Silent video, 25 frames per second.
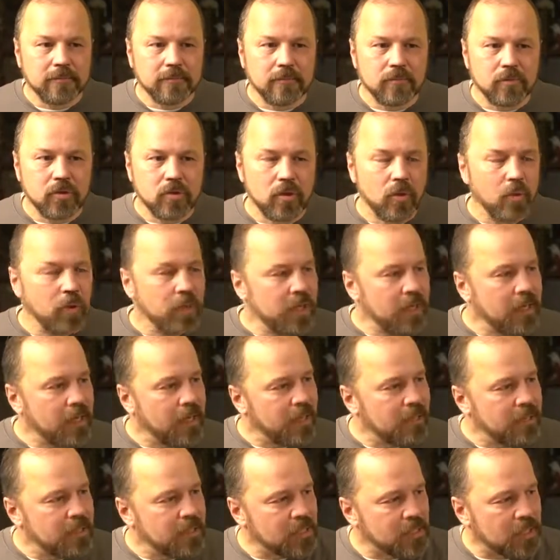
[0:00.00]
so he
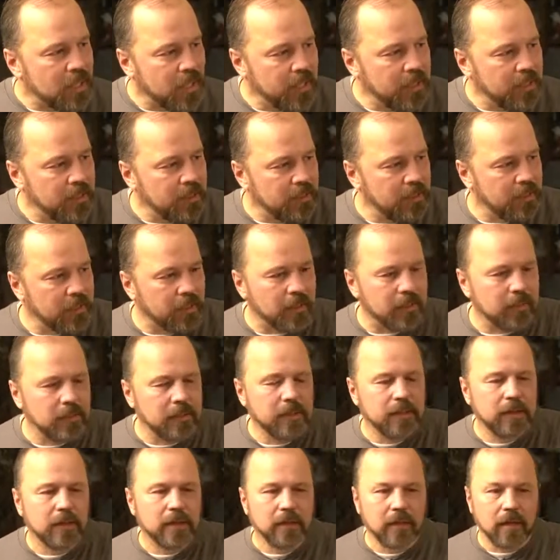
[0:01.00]
had this idea
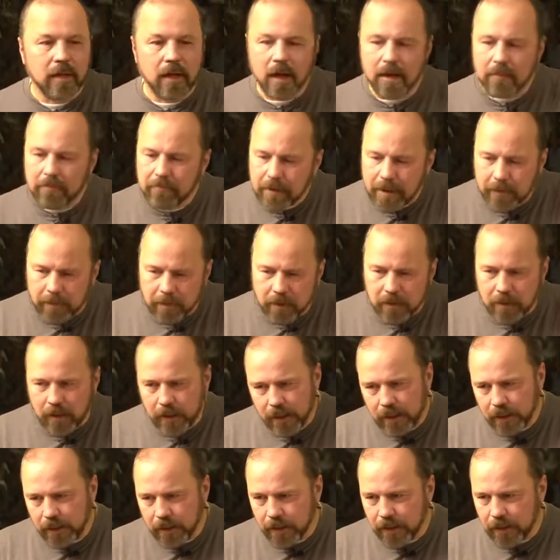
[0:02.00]
unbiblical
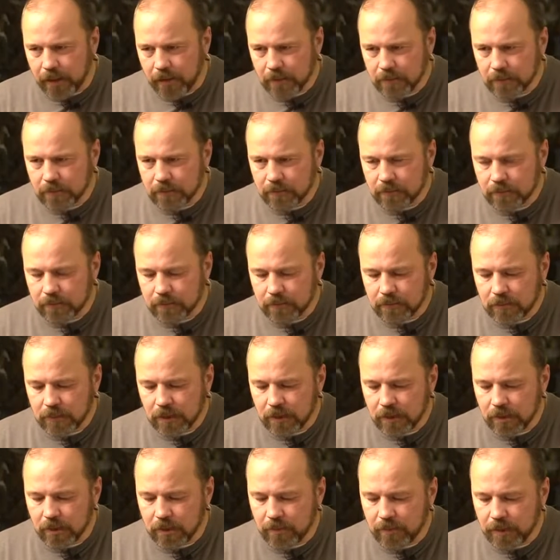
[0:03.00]
idea
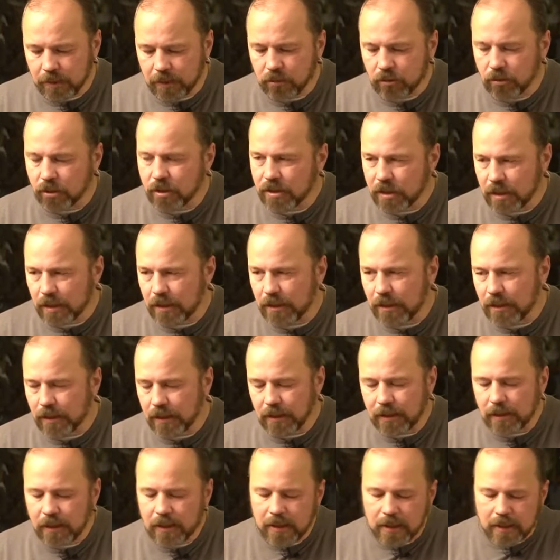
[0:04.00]
the methodist
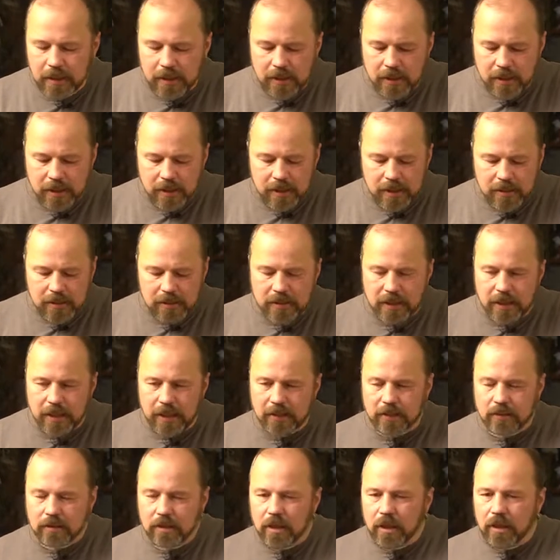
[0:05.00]
idea is
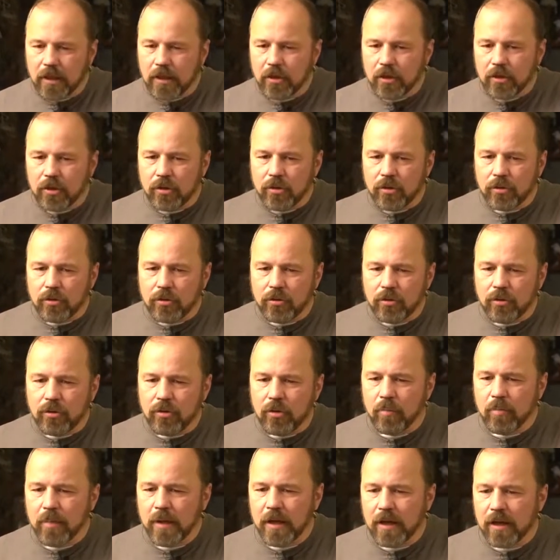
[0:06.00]
that
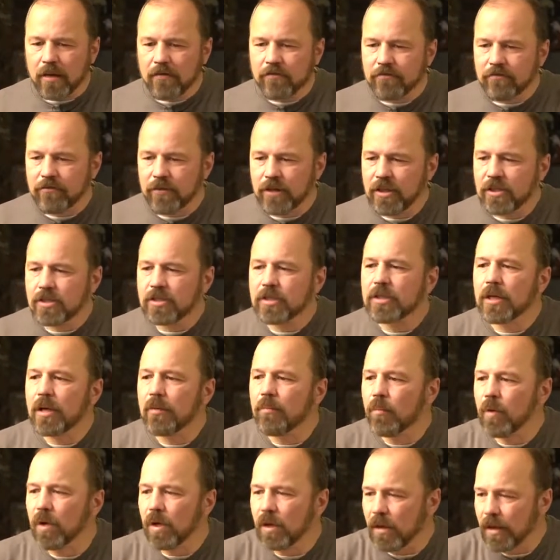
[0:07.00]
you become free
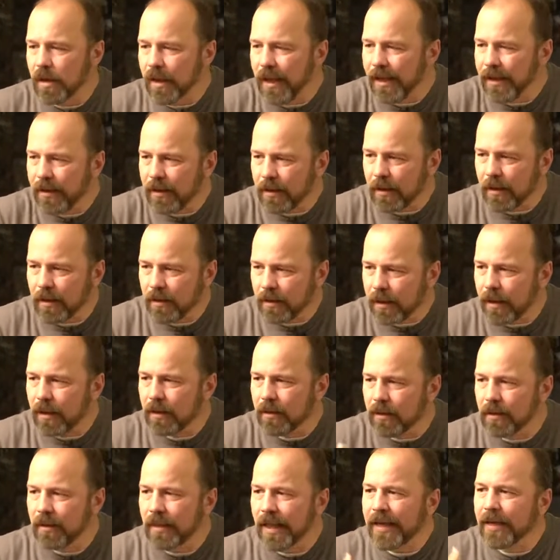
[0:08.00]
somewhere la- uh,
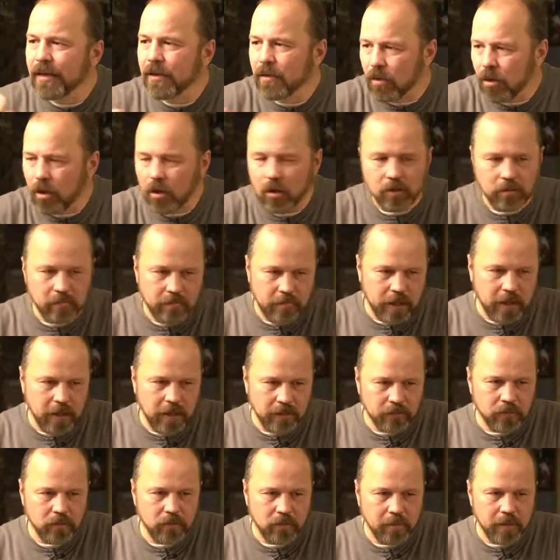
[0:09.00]
later on
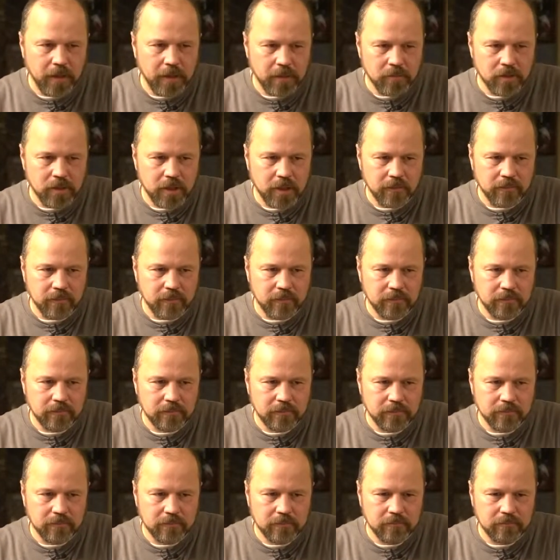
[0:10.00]
after you become saved
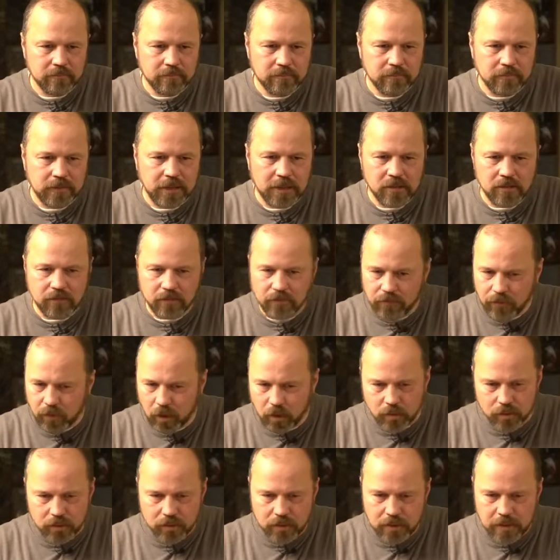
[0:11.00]
that's
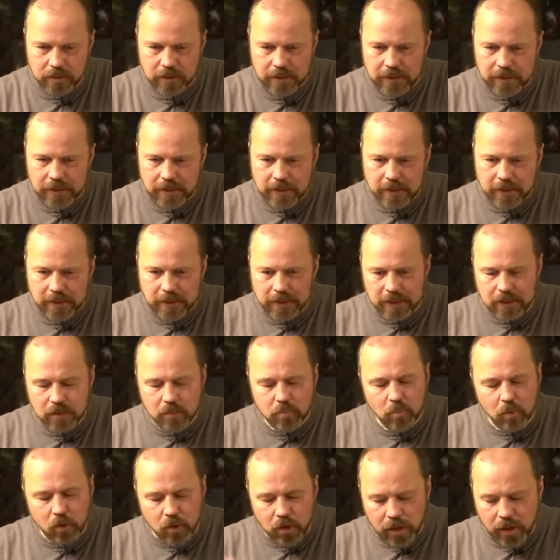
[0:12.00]
false and that's
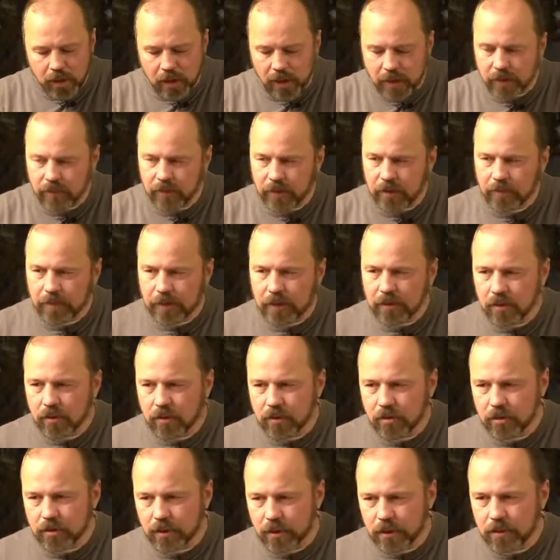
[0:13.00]
more aligned with
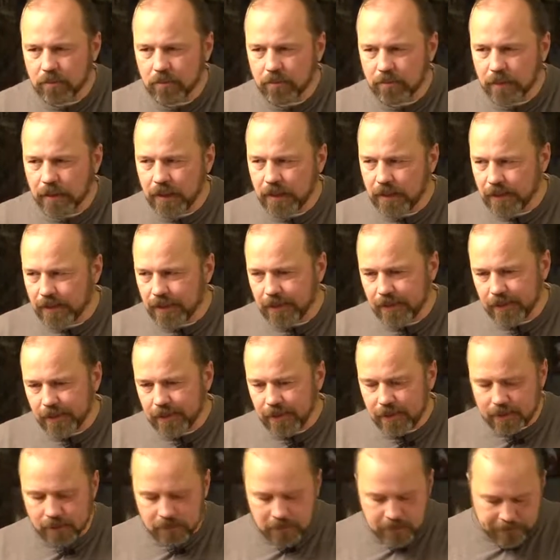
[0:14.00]
pentecostalism than anything
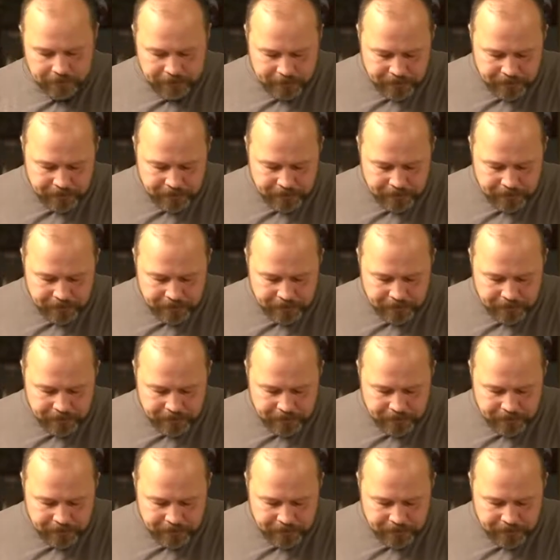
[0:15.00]
else